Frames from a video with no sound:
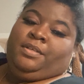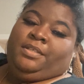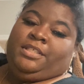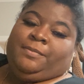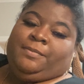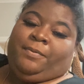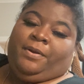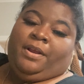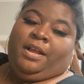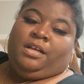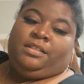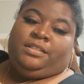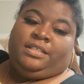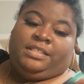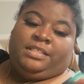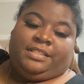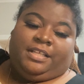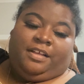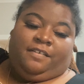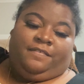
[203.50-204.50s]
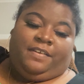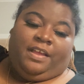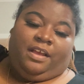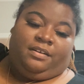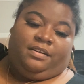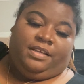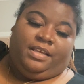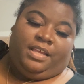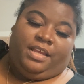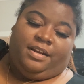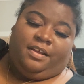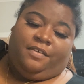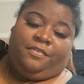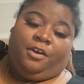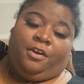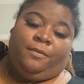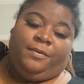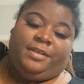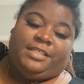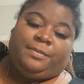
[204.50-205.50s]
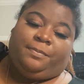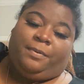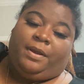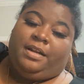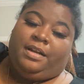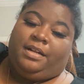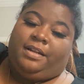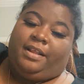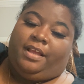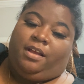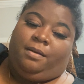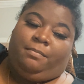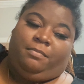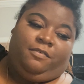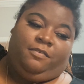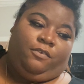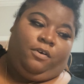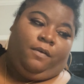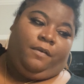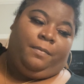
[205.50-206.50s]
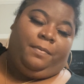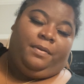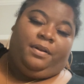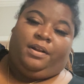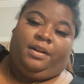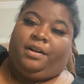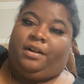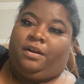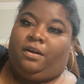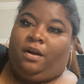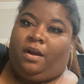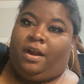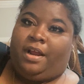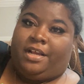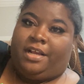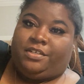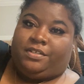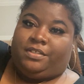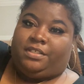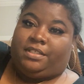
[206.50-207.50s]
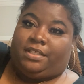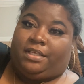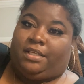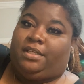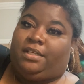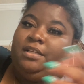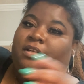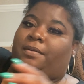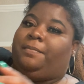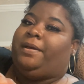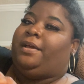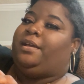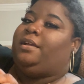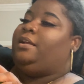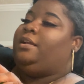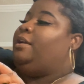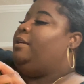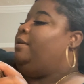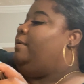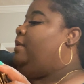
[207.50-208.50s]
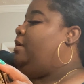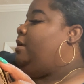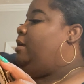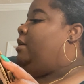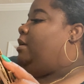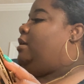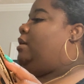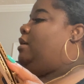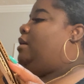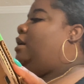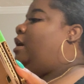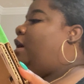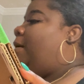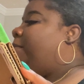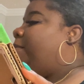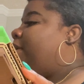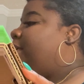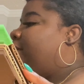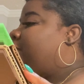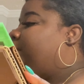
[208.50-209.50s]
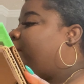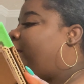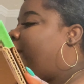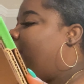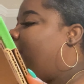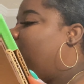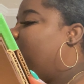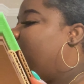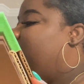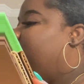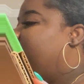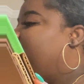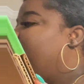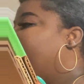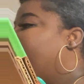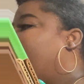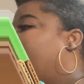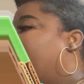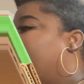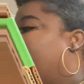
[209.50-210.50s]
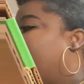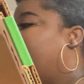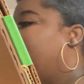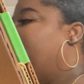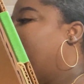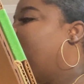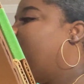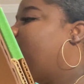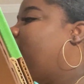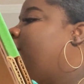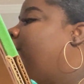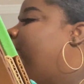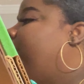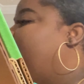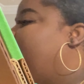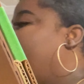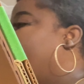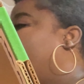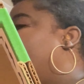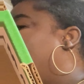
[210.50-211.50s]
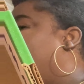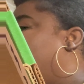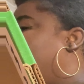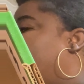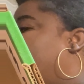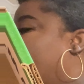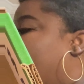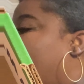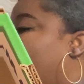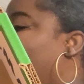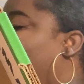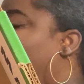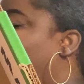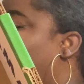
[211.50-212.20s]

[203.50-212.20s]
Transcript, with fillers: spray all this stuff down again. Although we sprayed it down before we put it in the car, as you've seen, but I'm gonna spray all this stuff down again, put it away,